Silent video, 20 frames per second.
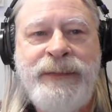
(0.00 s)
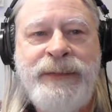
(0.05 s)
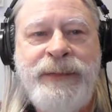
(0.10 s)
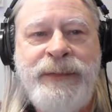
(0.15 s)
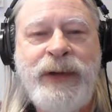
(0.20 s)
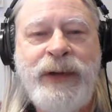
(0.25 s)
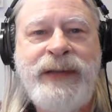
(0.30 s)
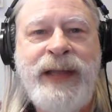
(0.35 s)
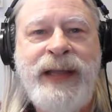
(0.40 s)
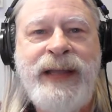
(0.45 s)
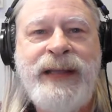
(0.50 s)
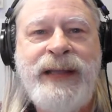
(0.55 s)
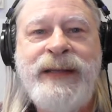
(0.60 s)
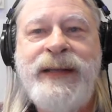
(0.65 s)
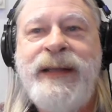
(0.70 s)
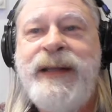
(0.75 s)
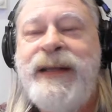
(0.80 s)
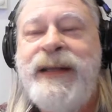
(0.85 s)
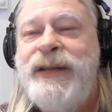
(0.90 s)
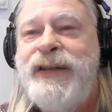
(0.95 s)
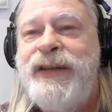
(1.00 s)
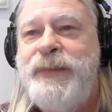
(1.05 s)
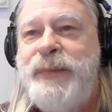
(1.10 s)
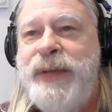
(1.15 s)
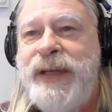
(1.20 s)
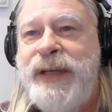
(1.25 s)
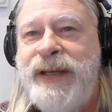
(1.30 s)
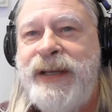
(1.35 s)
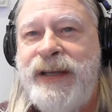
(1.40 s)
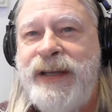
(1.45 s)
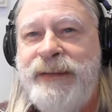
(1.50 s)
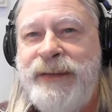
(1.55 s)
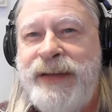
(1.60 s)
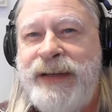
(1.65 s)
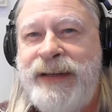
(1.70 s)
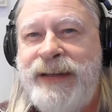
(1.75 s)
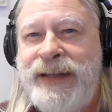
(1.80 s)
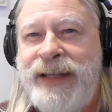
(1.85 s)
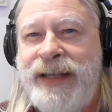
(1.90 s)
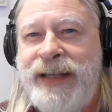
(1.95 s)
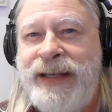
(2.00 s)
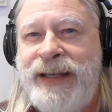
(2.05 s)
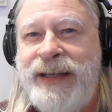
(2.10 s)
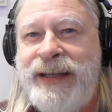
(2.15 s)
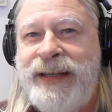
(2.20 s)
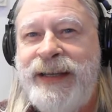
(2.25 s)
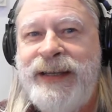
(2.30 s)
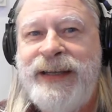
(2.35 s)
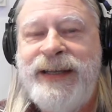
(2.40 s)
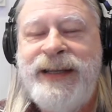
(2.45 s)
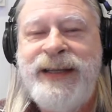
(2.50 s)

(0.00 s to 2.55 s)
In four ten, speaking of Italy.